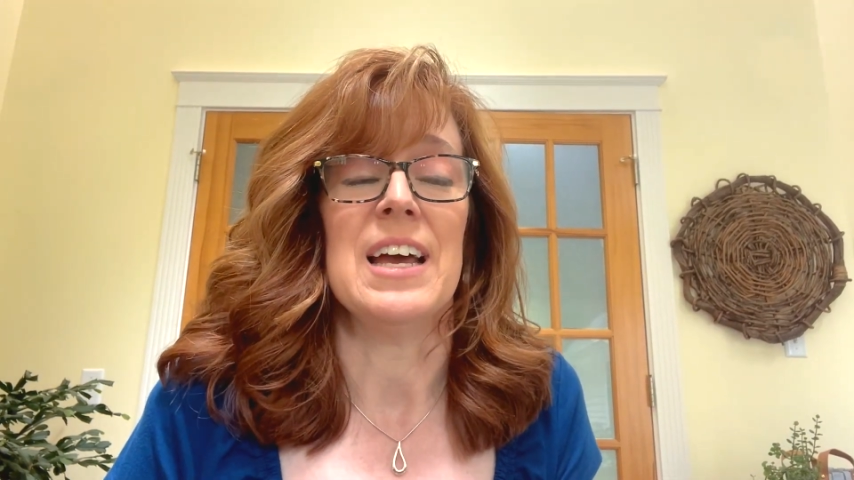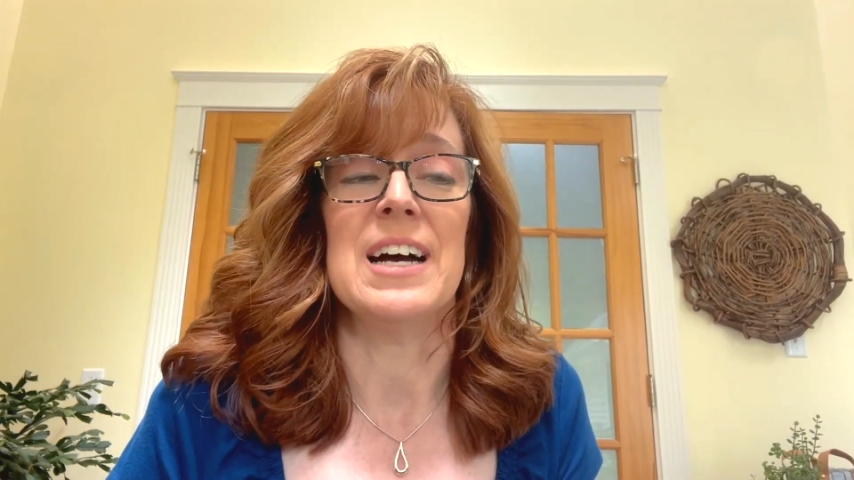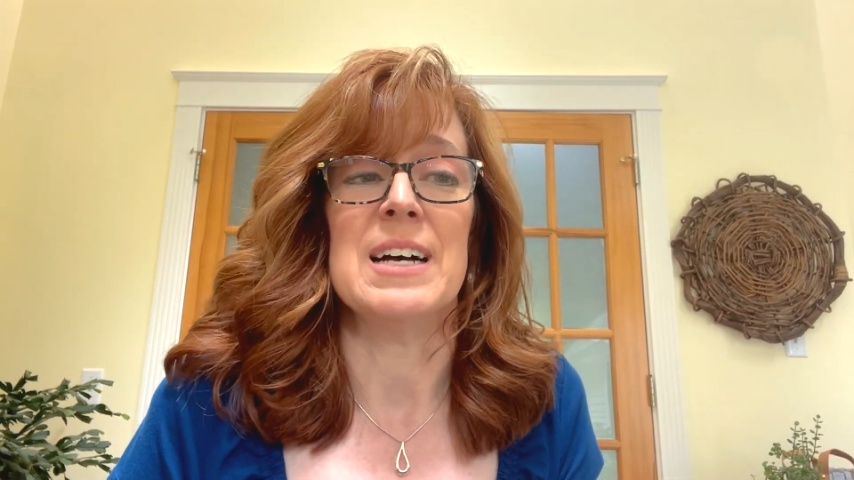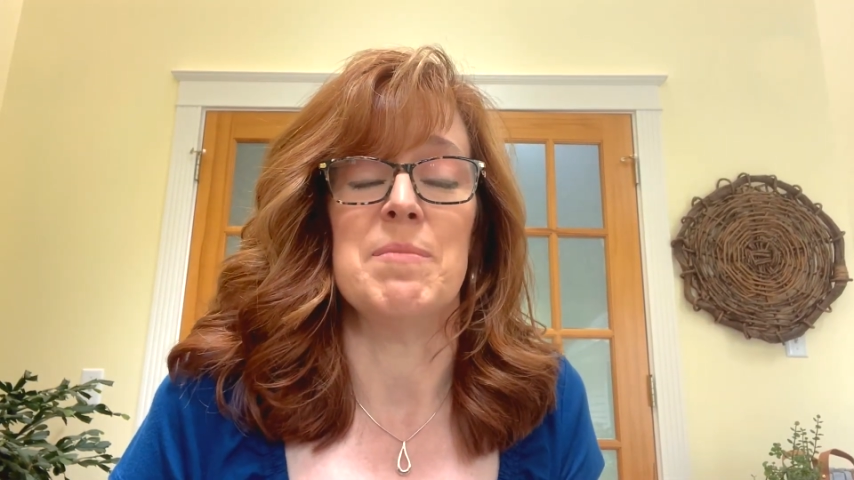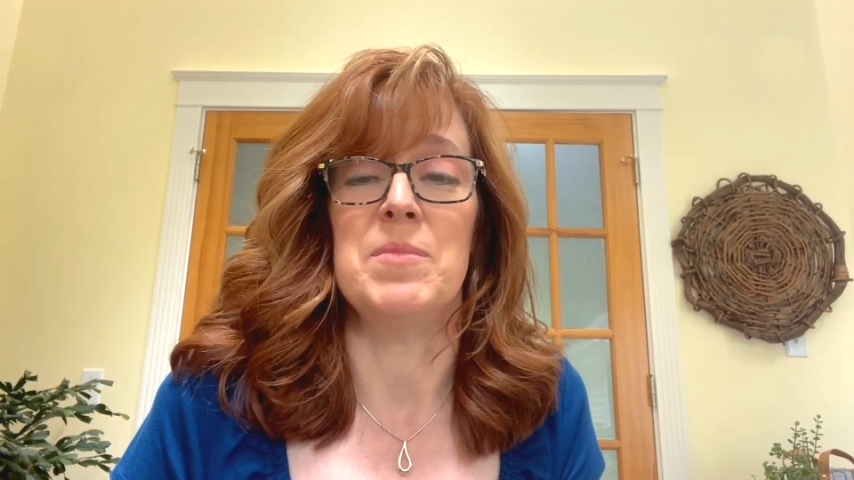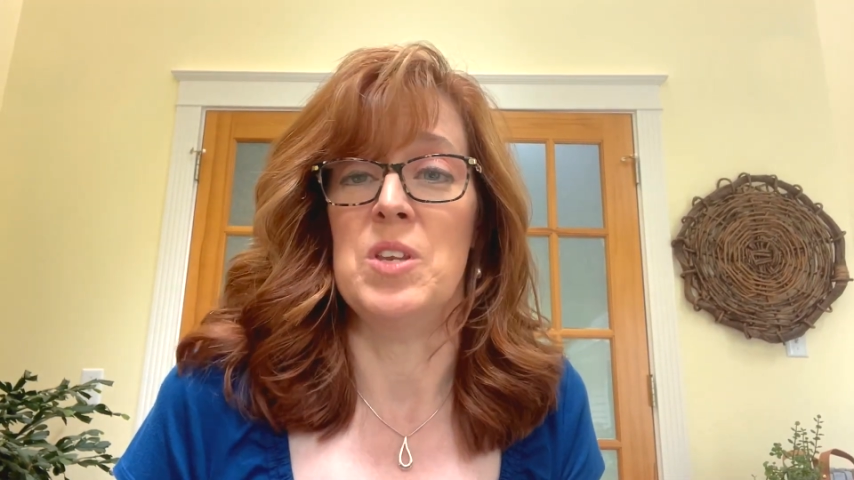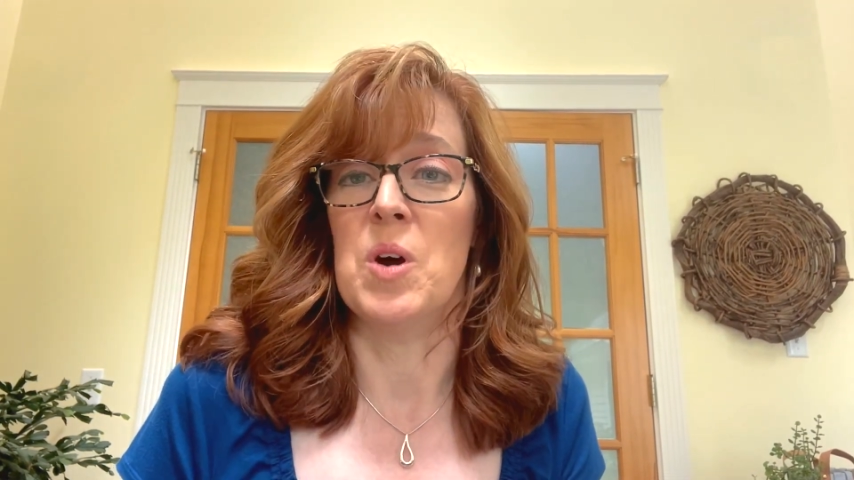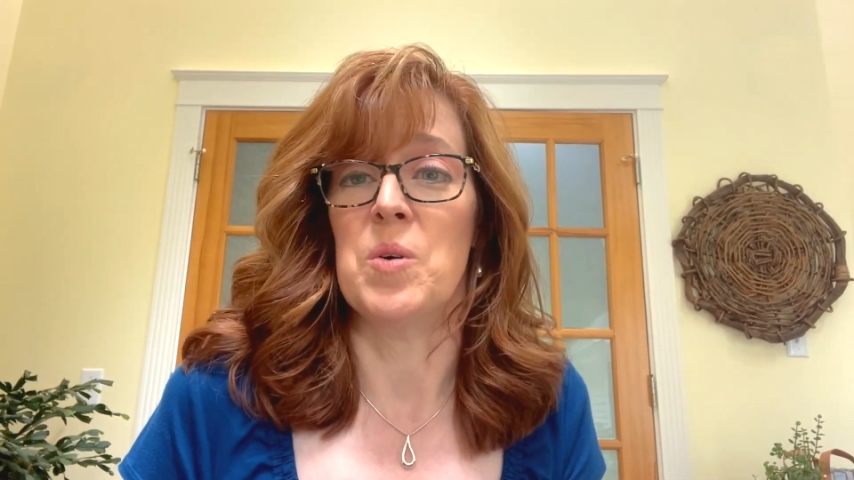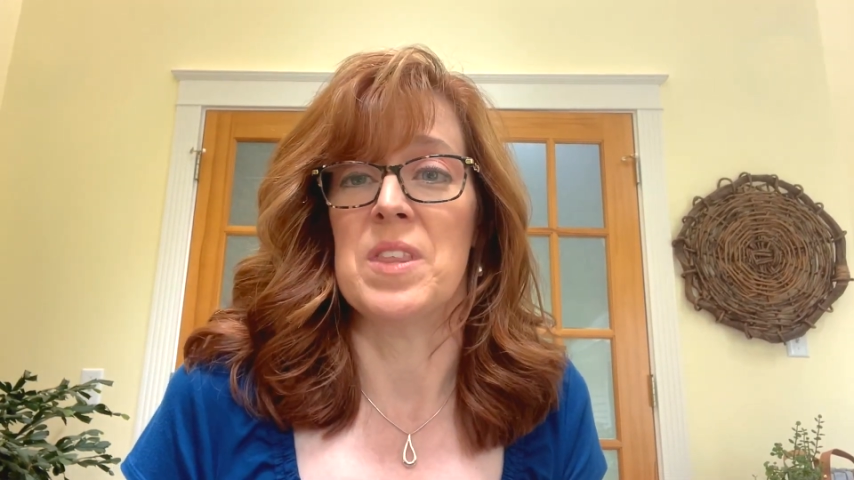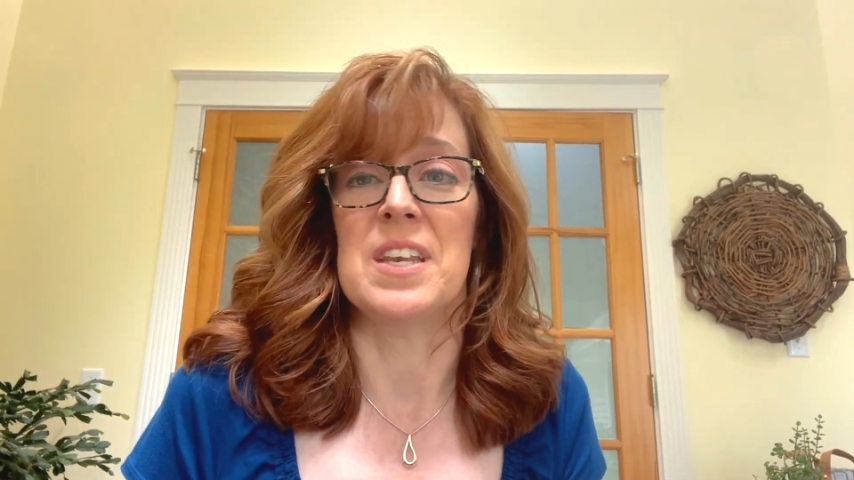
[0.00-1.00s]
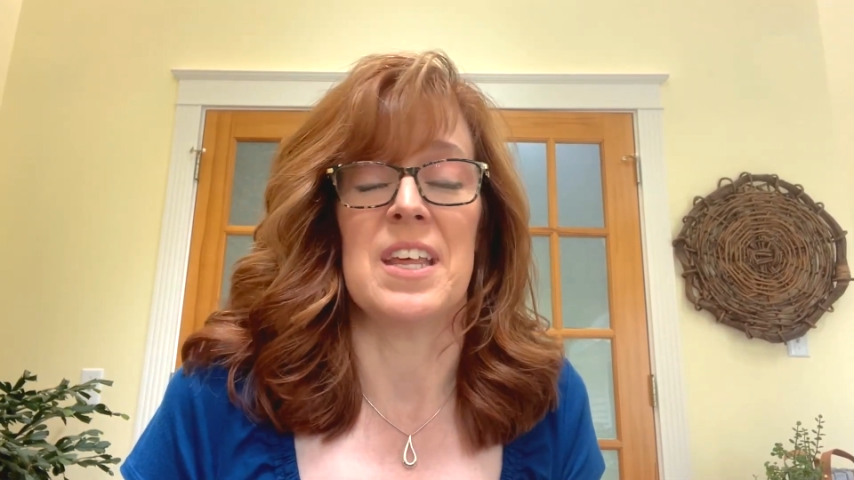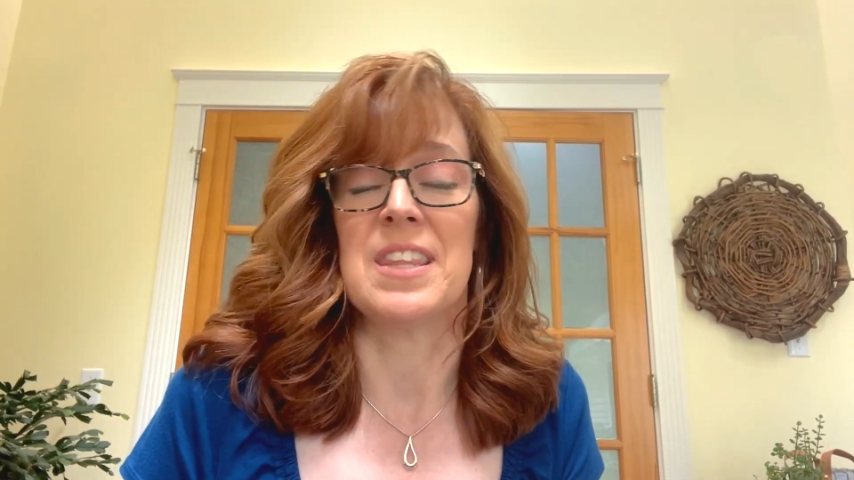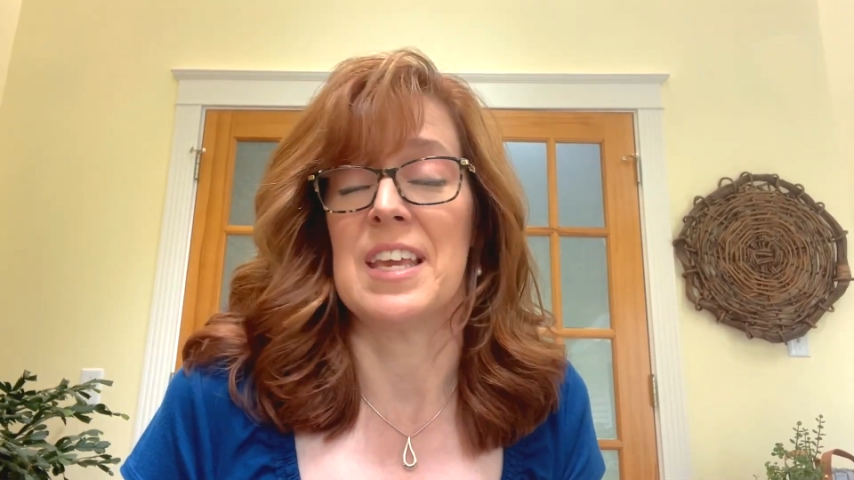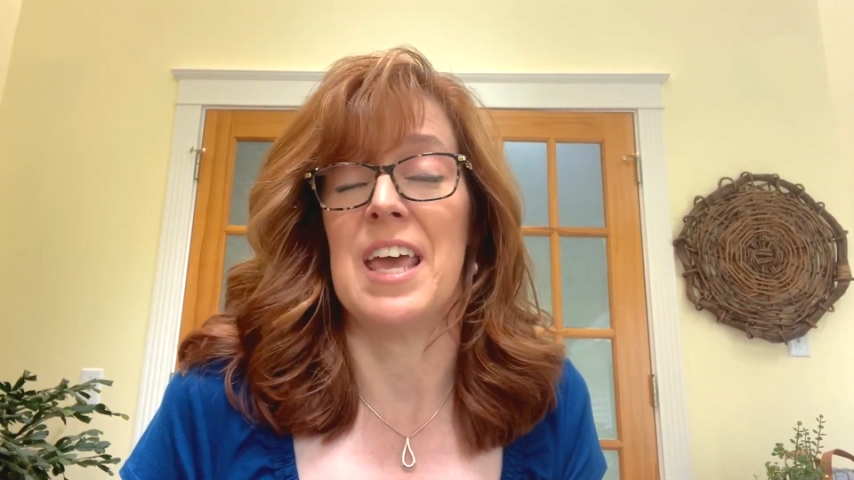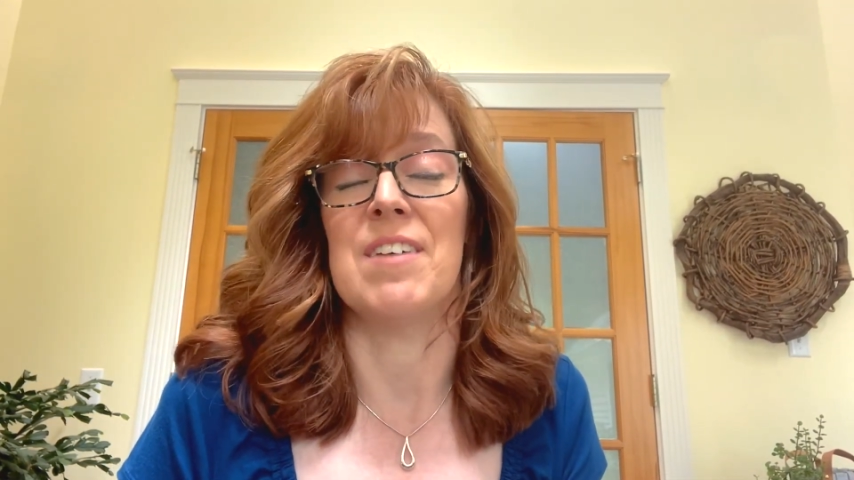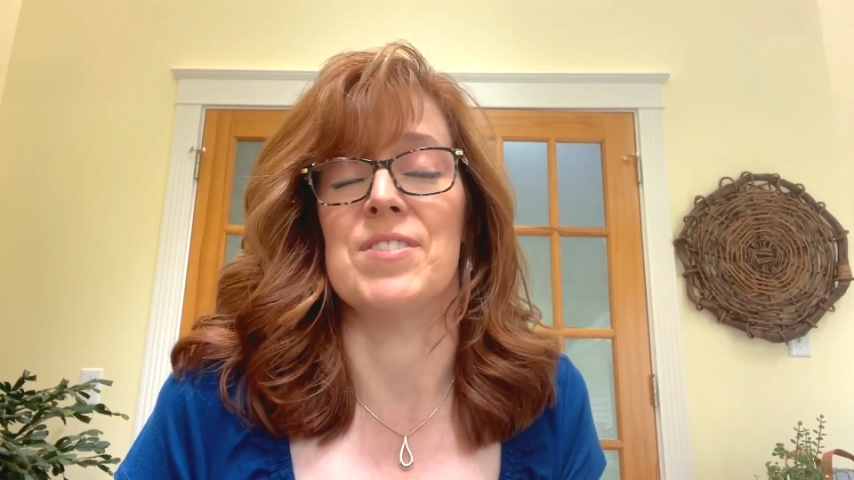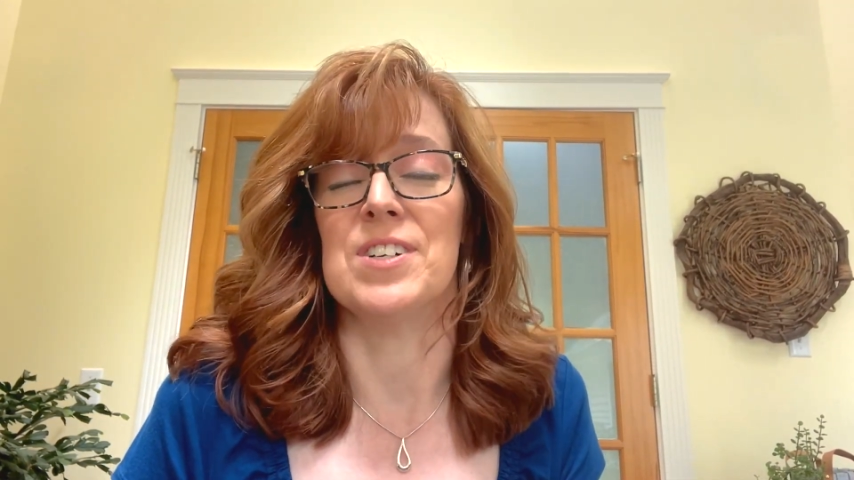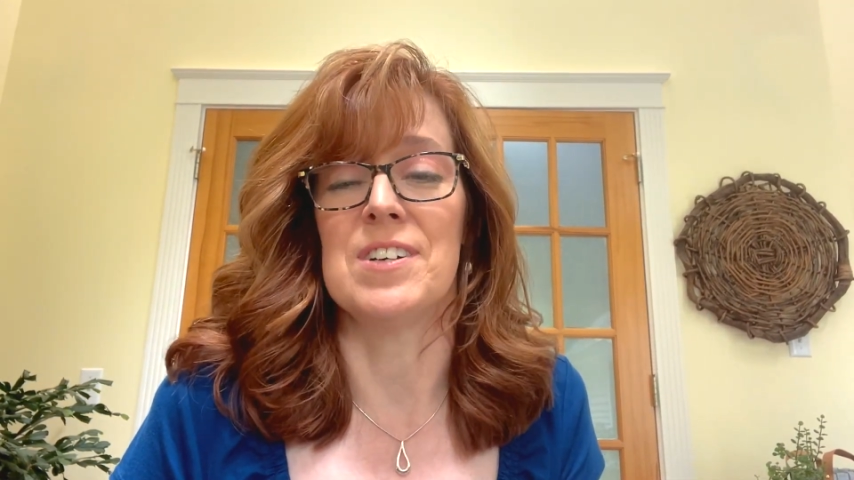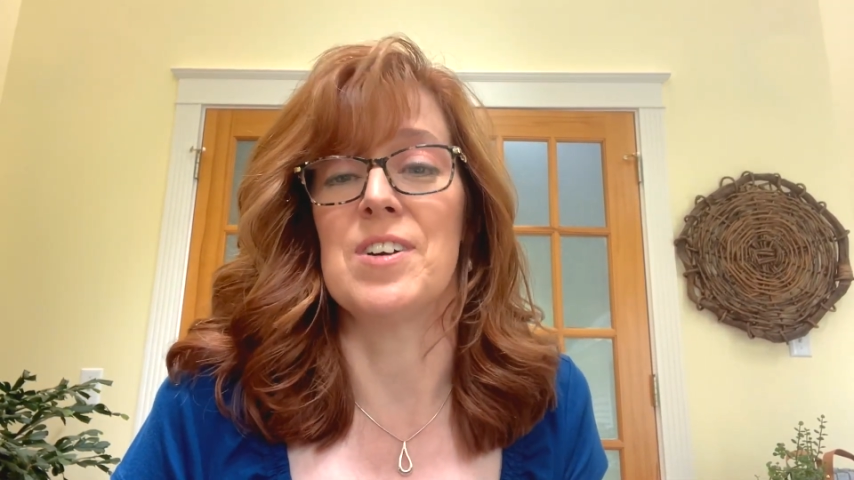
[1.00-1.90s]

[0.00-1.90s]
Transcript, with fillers: um, know that nothing ever